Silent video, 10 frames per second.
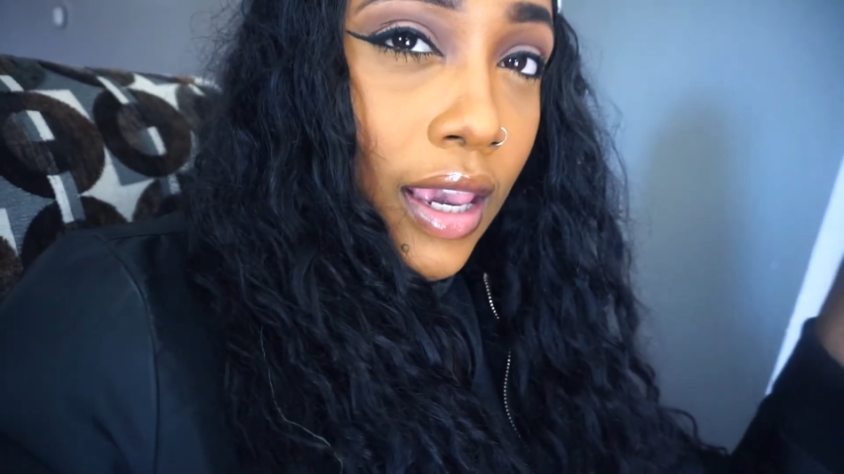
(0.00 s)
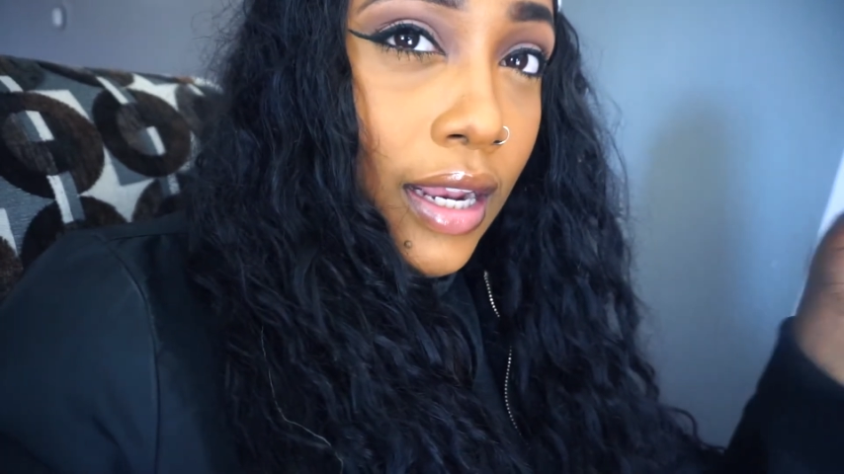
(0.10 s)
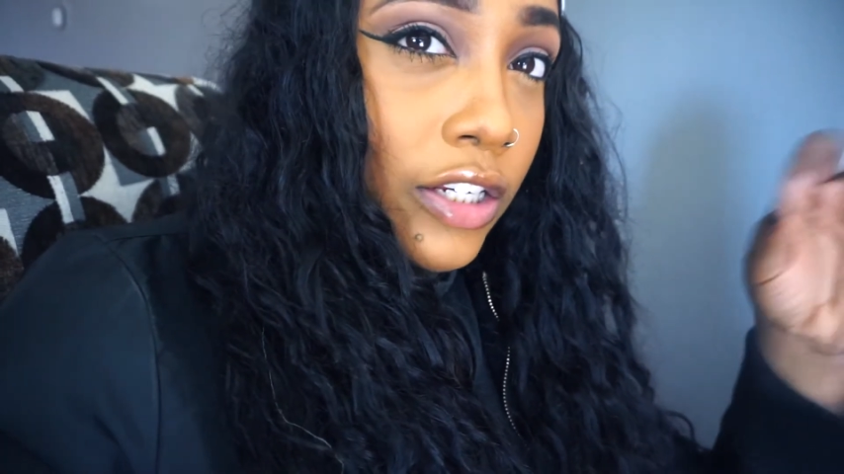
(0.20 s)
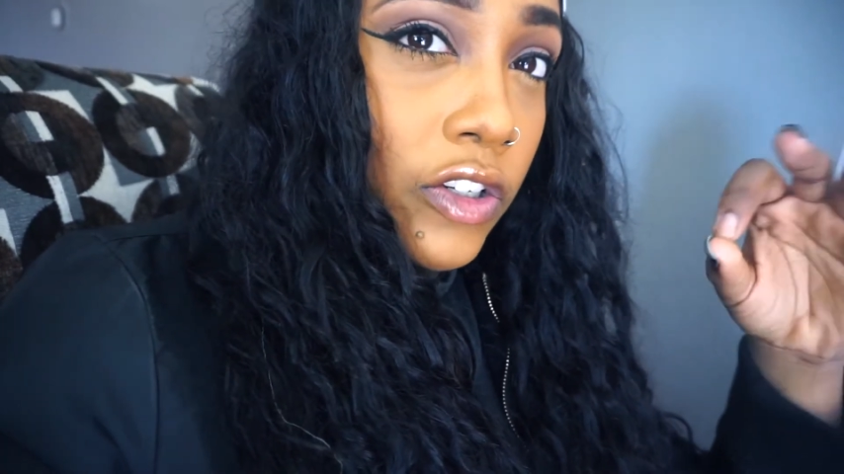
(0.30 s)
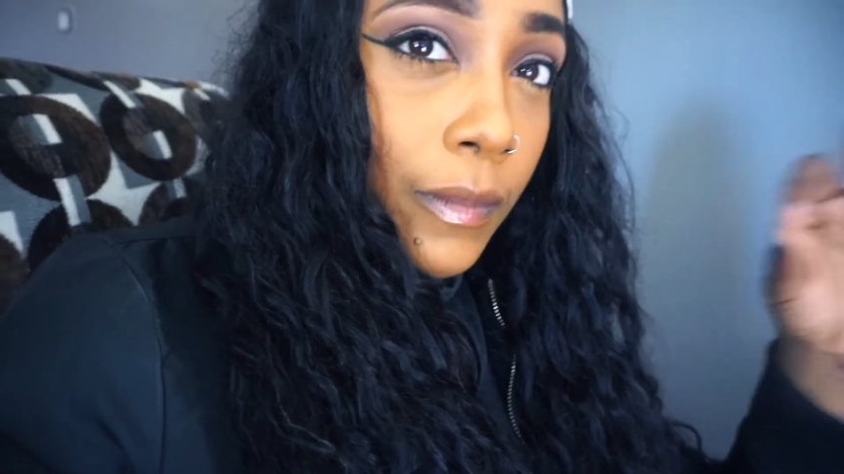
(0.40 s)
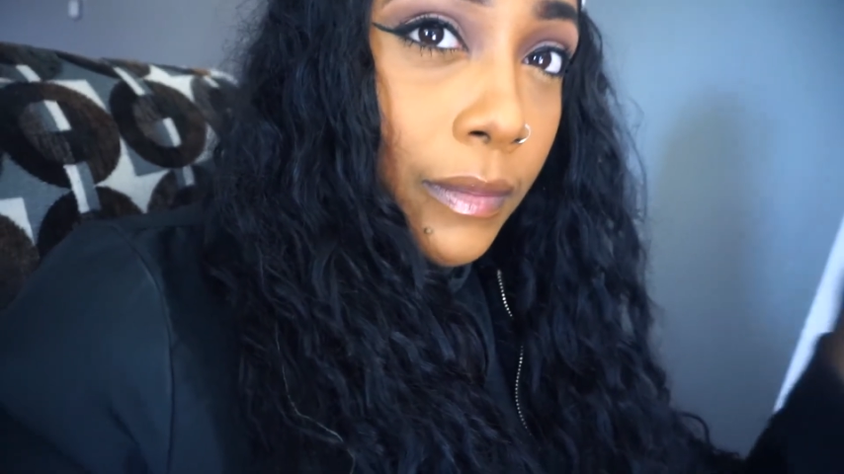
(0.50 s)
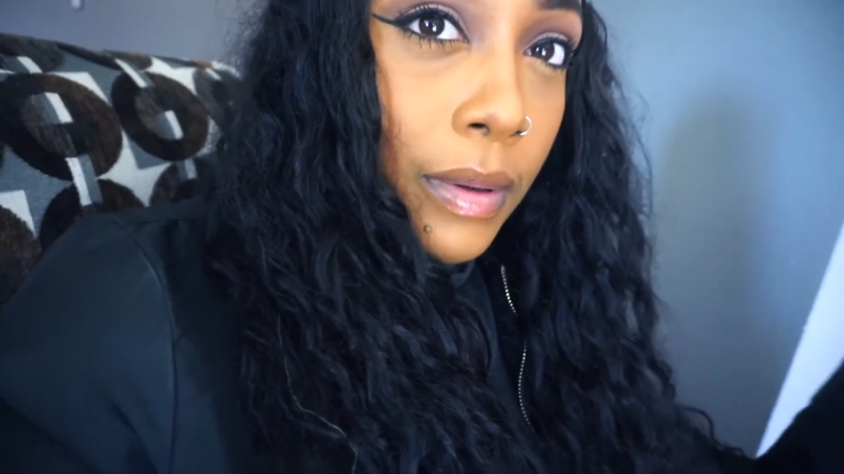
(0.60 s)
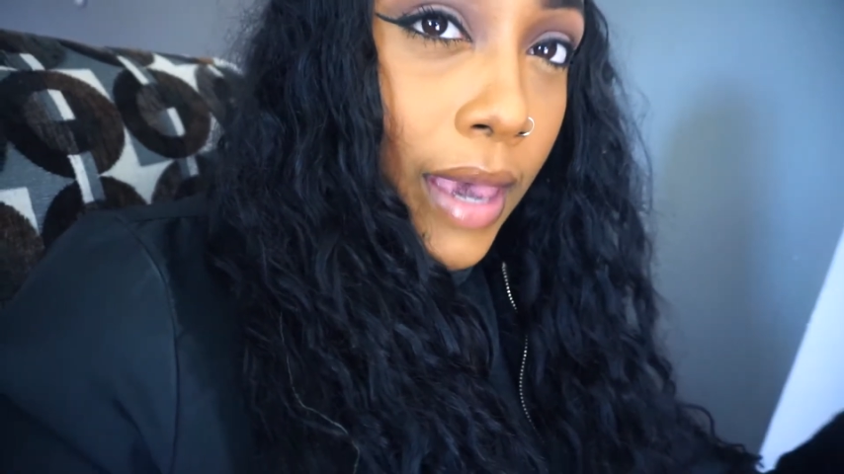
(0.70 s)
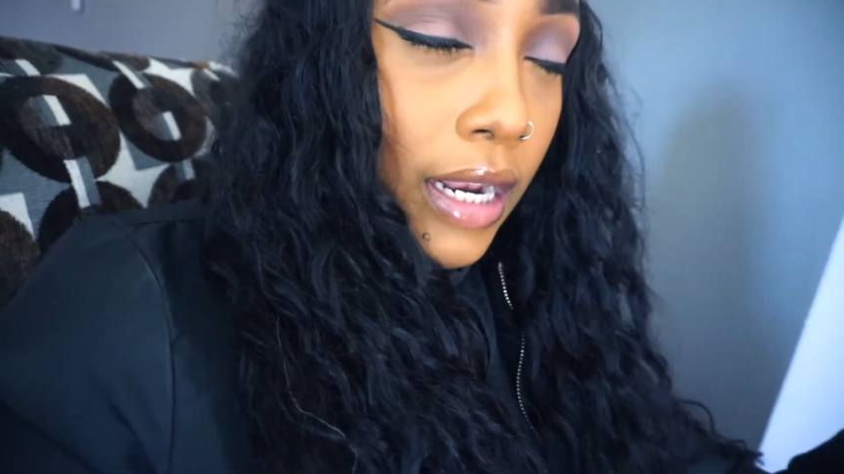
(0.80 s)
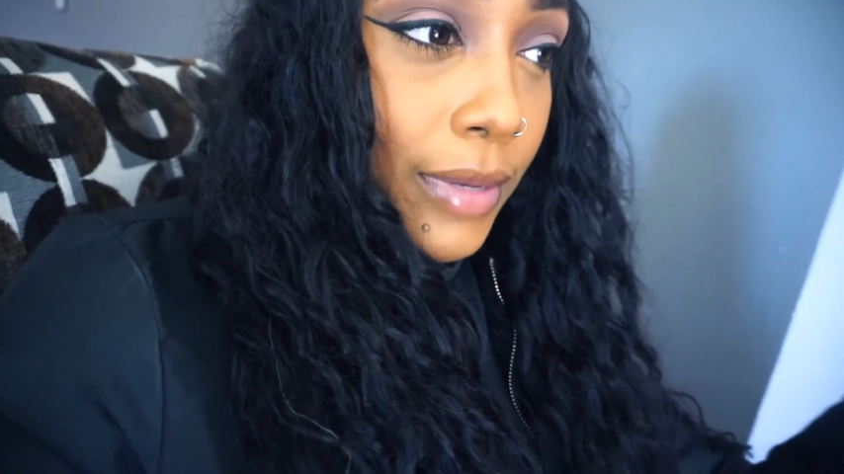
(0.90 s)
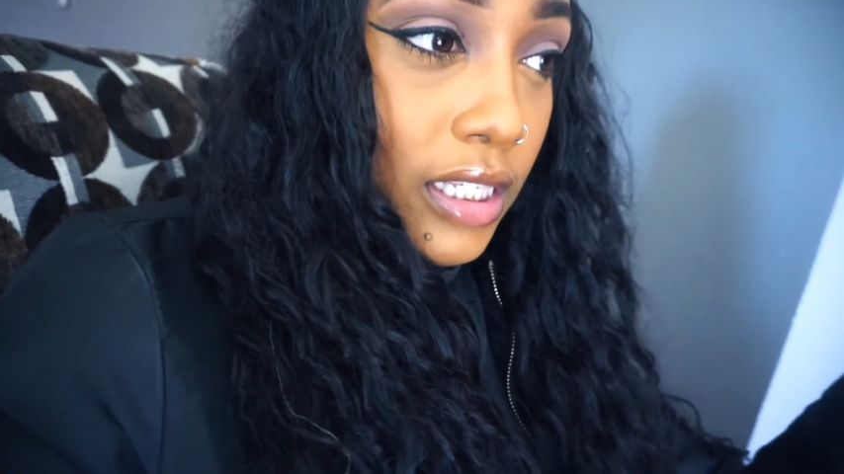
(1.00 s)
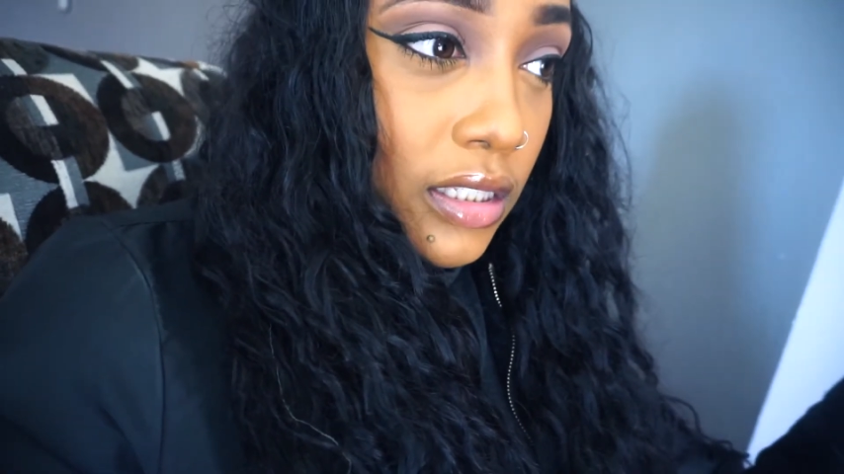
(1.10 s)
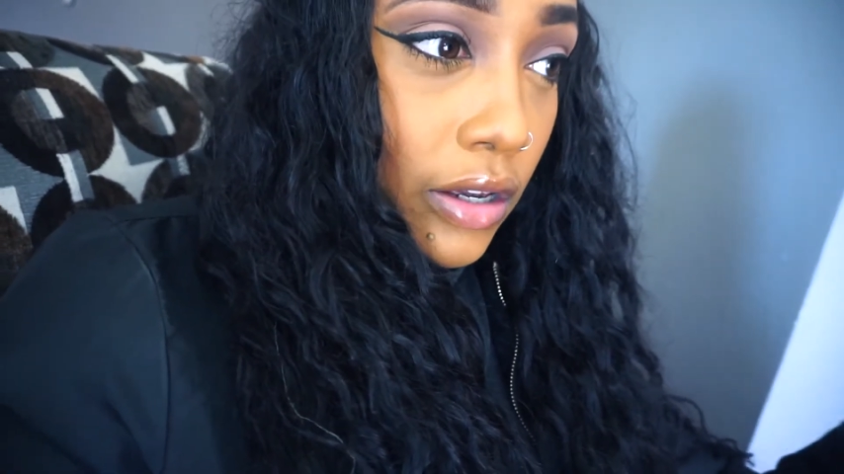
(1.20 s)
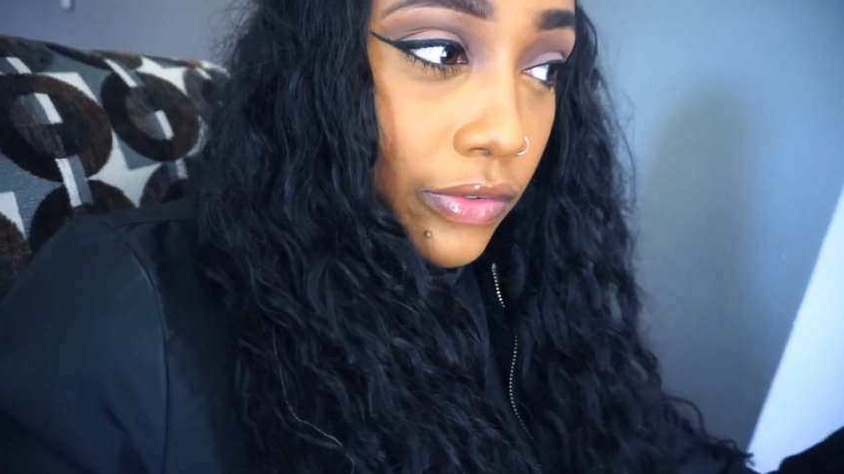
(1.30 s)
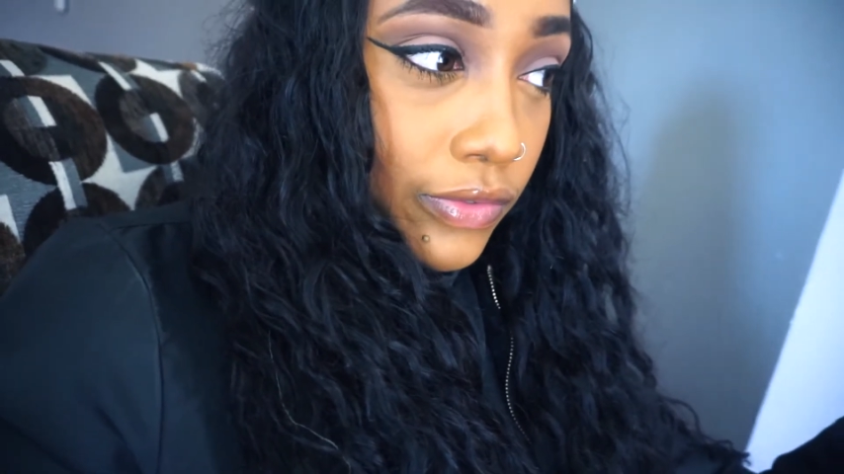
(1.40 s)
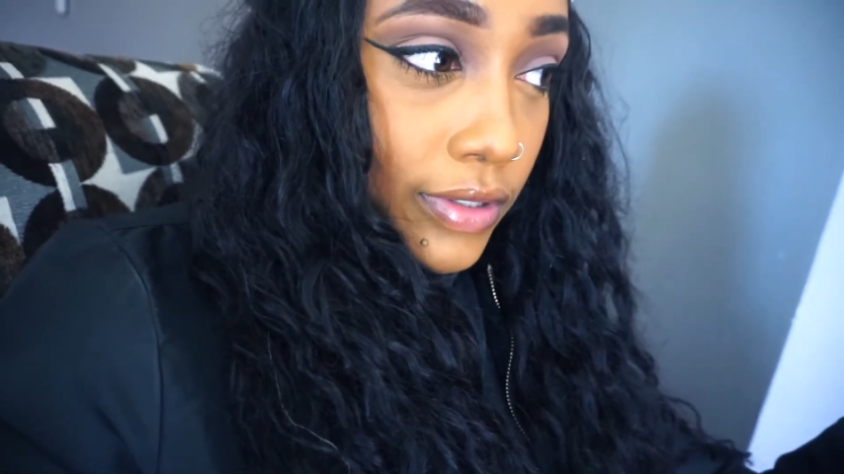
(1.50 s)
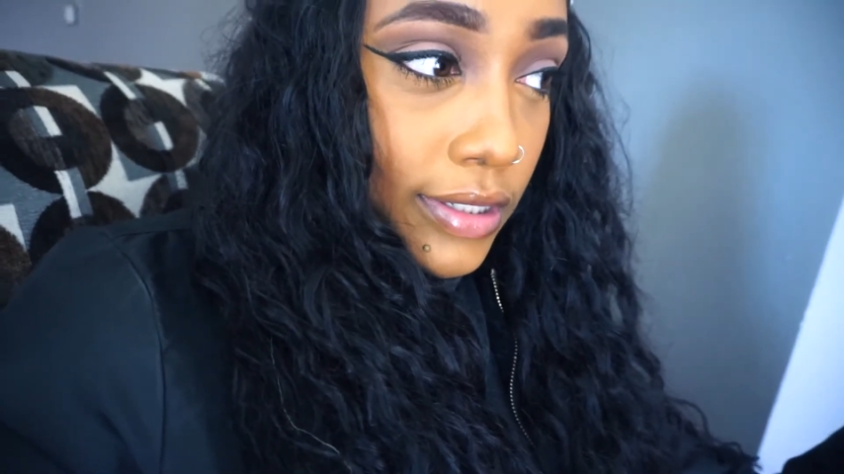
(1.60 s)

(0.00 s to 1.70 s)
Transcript: And I shouldn't be mad at myself.